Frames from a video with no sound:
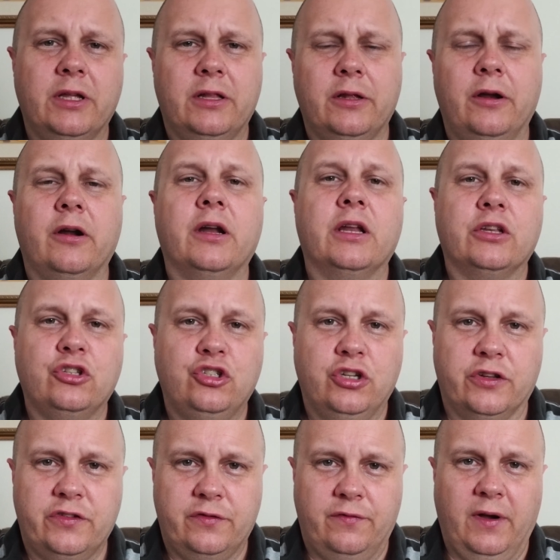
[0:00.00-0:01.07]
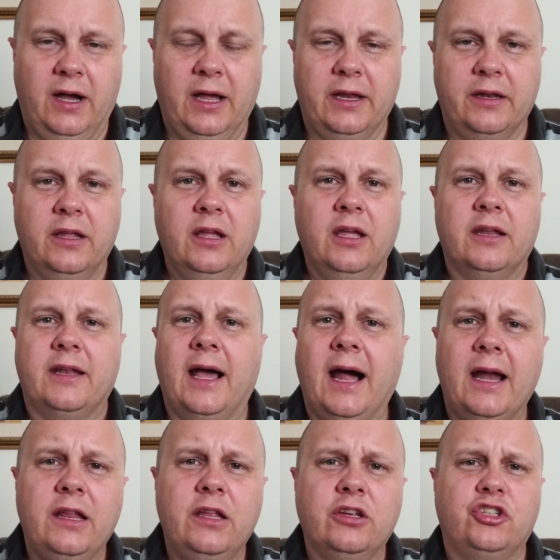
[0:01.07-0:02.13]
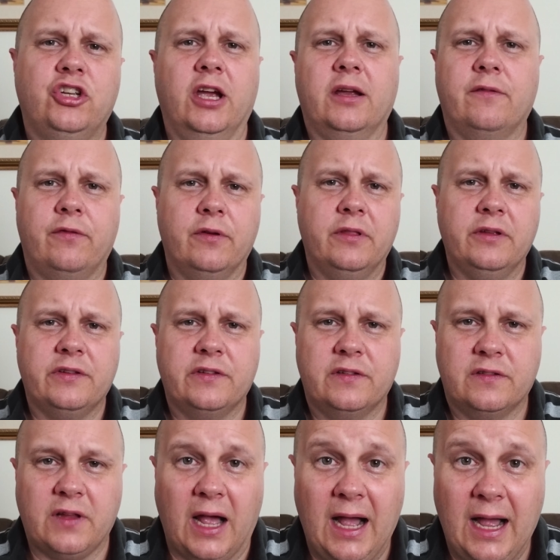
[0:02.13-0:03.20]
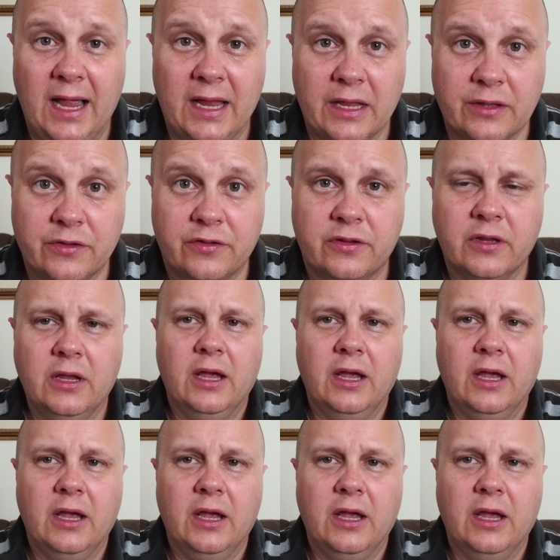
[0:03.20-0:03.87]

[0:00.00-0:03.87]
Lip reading: clear it just fine. Now, how do you check for the sides?